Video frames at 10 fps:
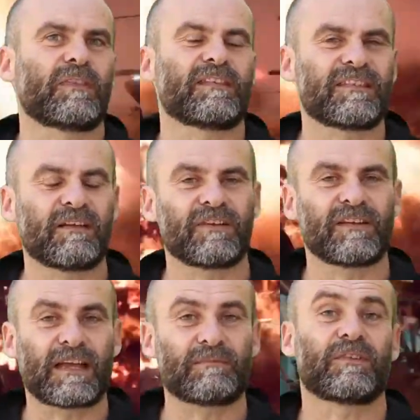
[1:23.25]
the 7
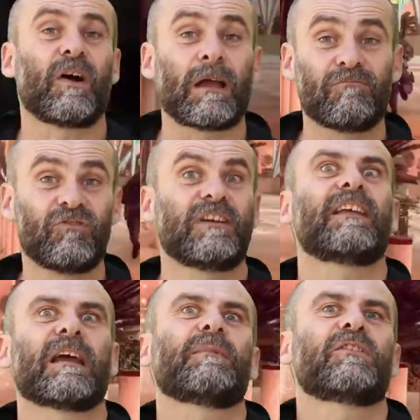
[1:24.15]
games that I
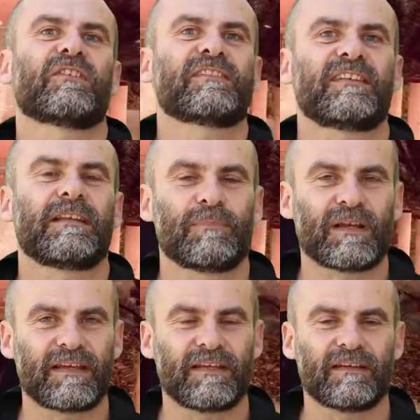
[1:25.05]
really am interested in
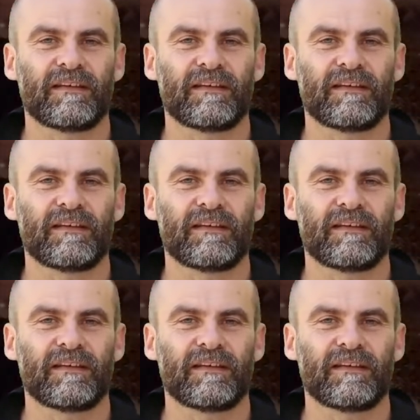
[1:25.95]
playing.